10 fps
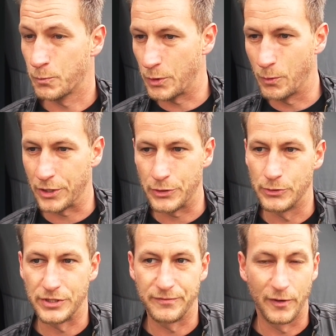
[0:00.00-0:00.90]
we want to
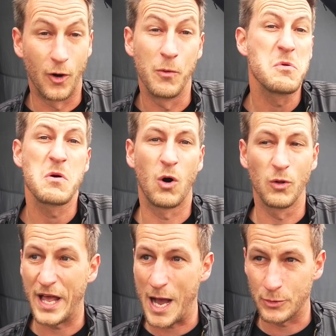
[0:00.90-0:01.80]
use it for all
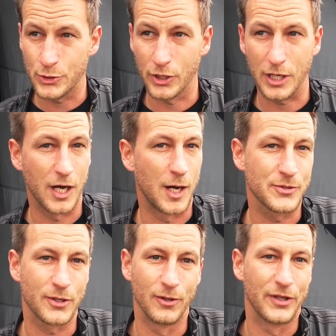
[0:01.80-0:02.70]
the amateur
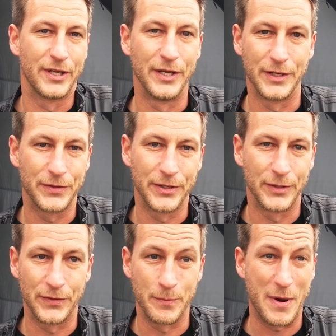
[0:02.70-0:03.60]
clubs, all
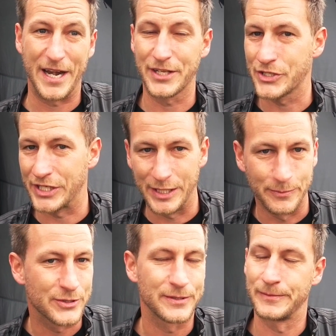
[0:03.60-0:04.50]
the minor
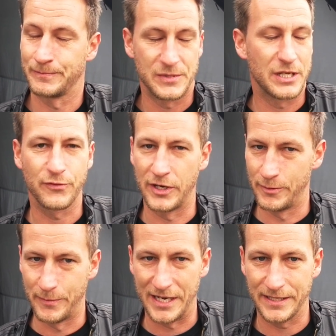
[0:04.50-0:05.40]
teams. It's for
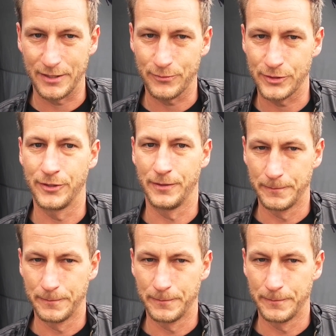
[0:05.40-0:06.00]
everybody, that's for sure.